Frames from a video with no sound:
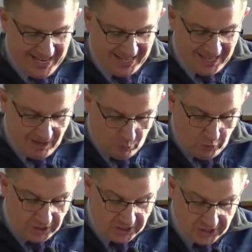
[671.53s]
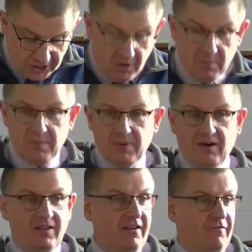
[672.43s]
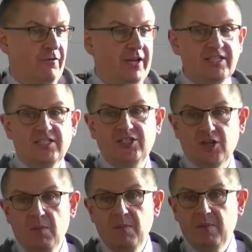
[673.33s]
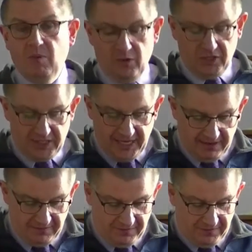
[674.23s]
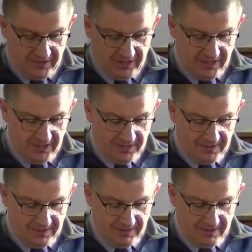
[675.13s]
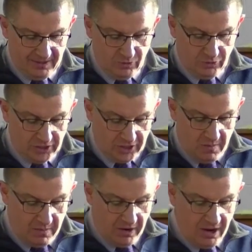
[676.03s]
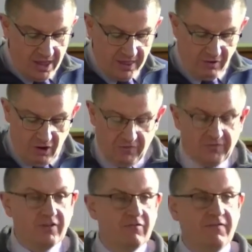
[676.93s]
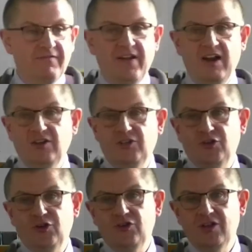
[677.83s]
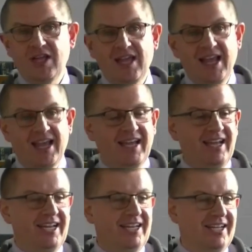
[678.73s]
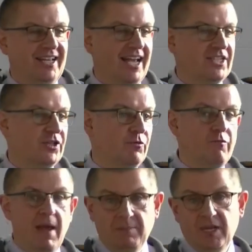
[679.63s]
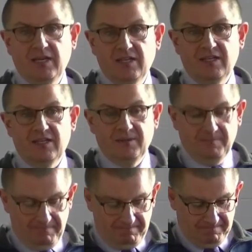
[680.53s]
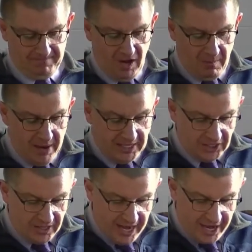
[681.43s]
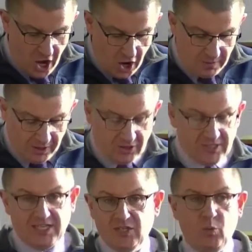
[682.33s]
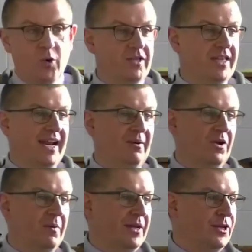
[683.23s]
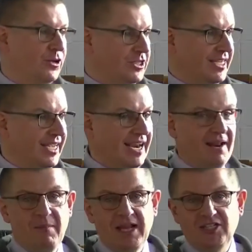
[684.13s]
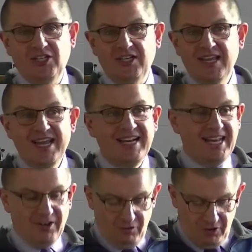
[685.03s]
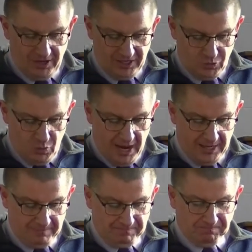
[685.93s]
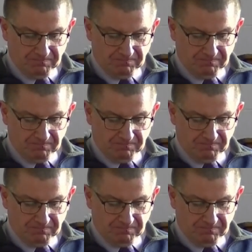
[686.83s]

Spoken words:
And that word some, or that phrase some, were saved. Those some they're often referred to as the remnant. Now I mention that now because that's a word that I'm going to be using, and I'll mention later on as well.